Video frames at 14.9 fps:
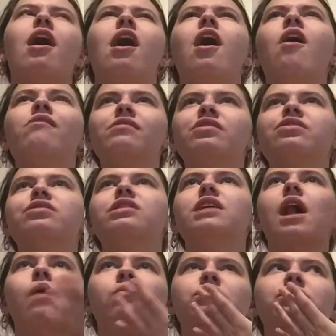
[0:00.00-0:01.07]
obviously
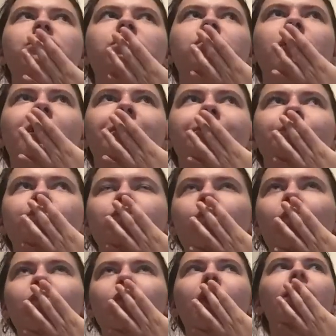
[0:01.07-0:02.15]
I wasn't like,
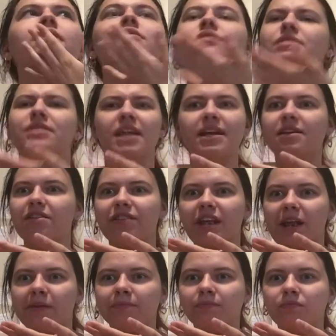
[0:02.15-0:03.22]
I didn't say
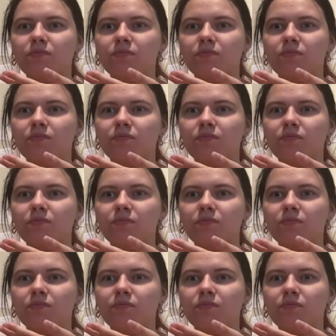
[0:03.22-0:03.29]
anything.